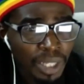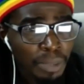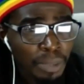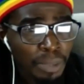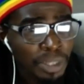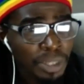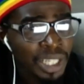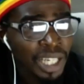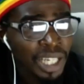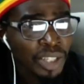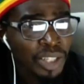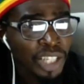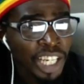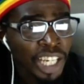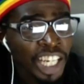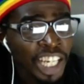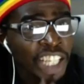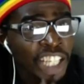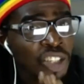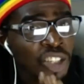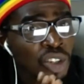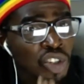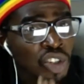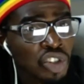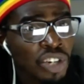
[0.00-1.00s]
Let me tell you, the
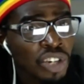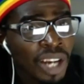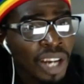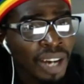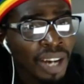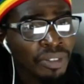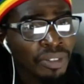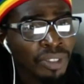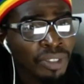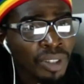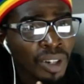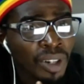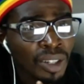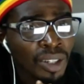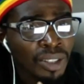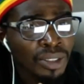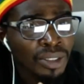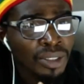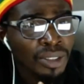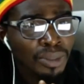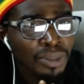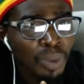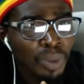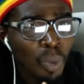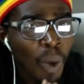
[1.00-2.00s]
industry have
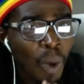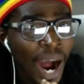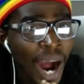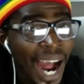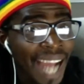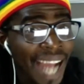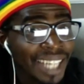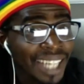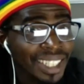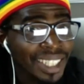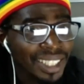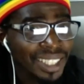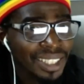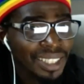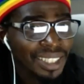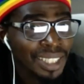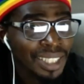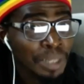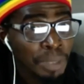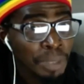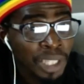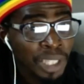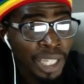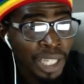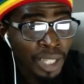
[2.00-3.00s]
gone wide.
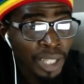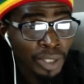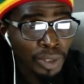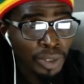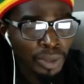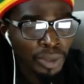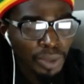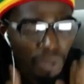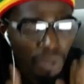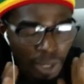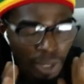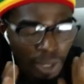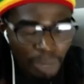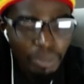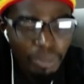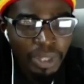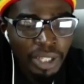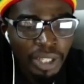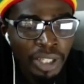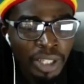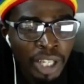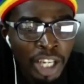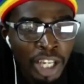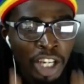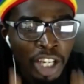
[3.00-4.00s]
Let me tell you
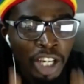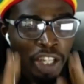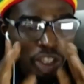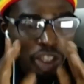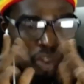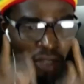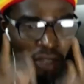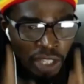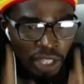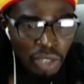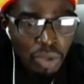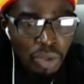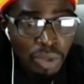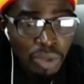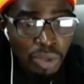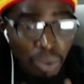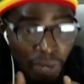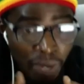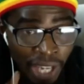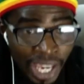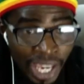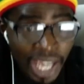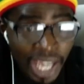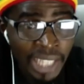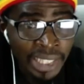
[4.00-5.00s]
something you need to know
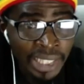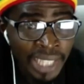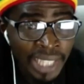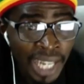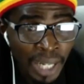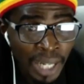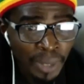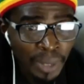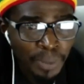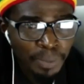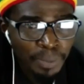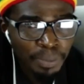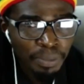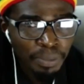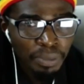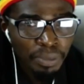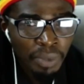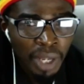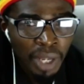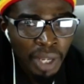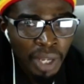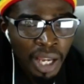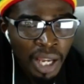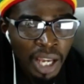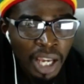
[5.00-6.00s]
here and now.
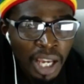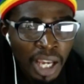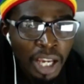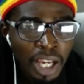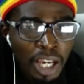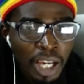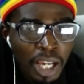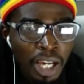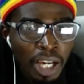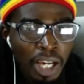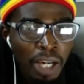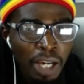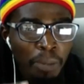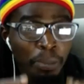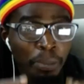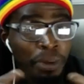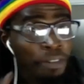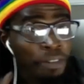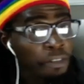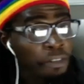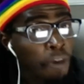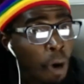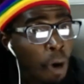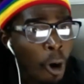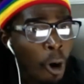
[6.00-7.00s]

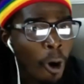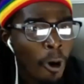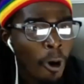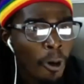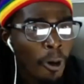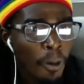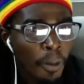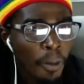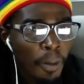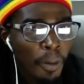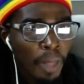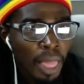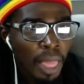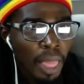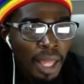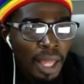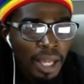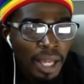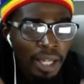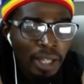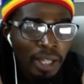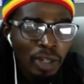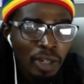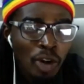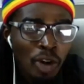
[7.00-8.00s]
Before,
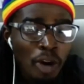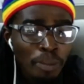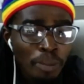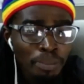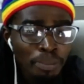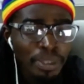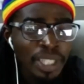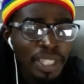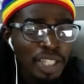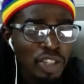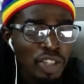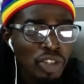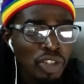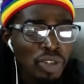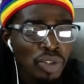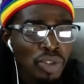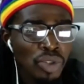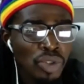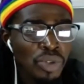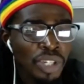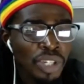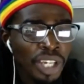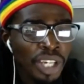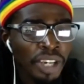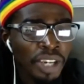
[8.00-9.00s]
companies used
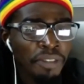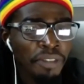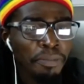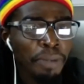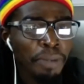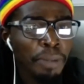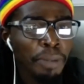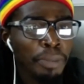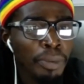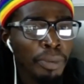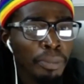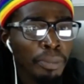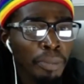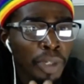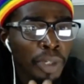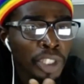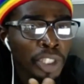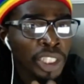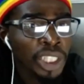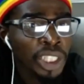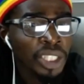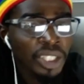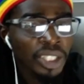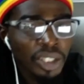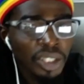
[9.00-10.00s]
to give people
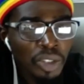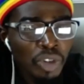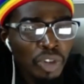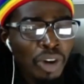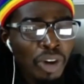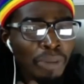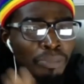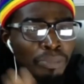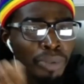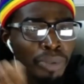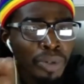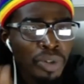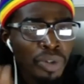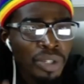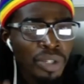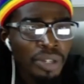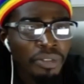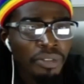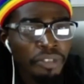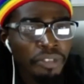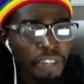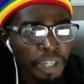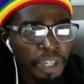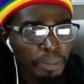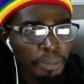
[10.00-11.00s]
money, go and produce a
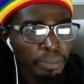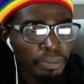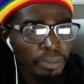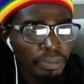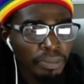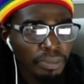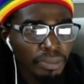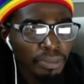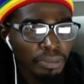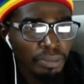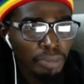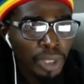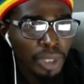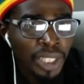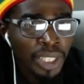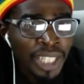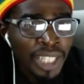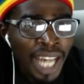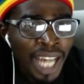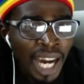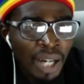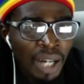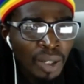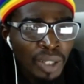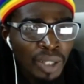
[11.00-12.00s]
film. But
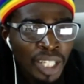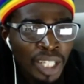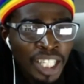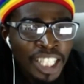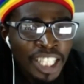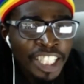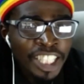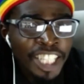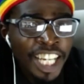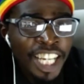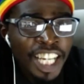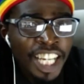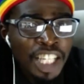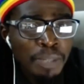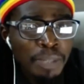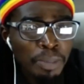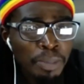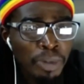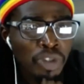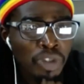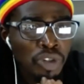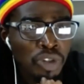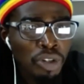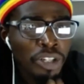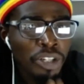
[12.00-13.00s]
now, they
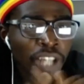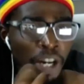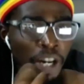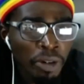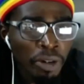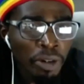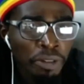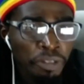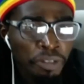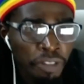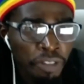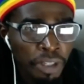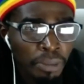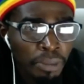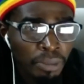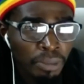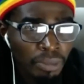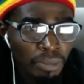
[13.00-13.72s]
sponsor their own film.